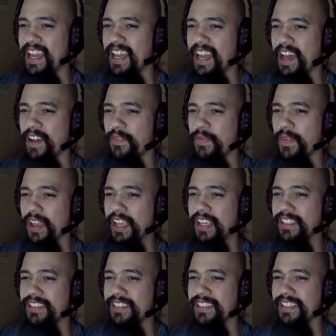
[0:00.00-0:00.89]
A
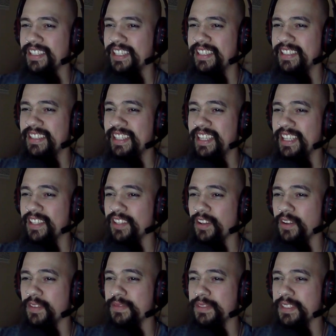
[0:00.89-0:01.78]
face in need
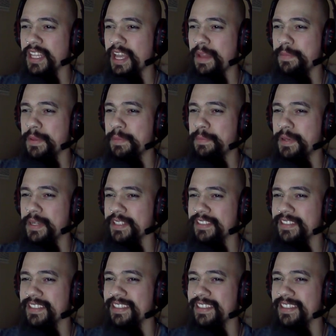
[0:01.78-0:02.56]
of slapping punch.